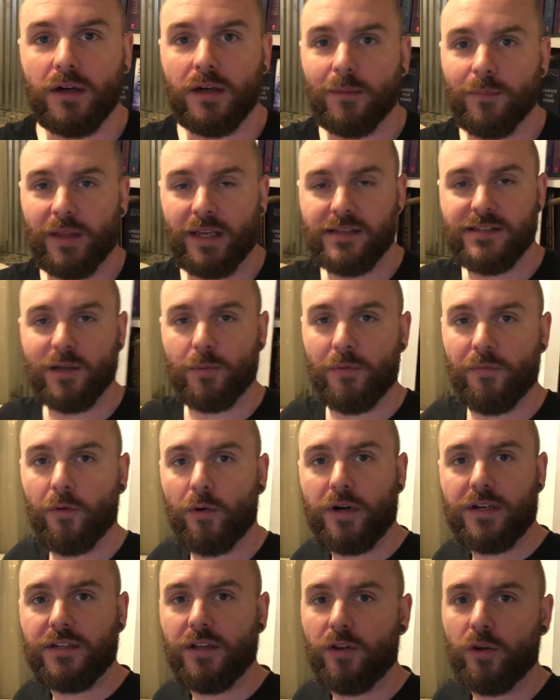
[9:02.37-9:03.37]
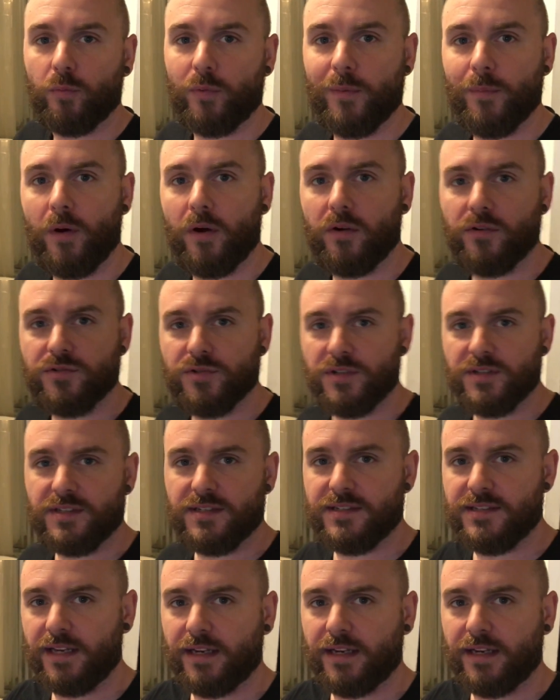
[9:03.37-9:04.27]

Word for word: Um, like I said, we've already done the remodel, so this is the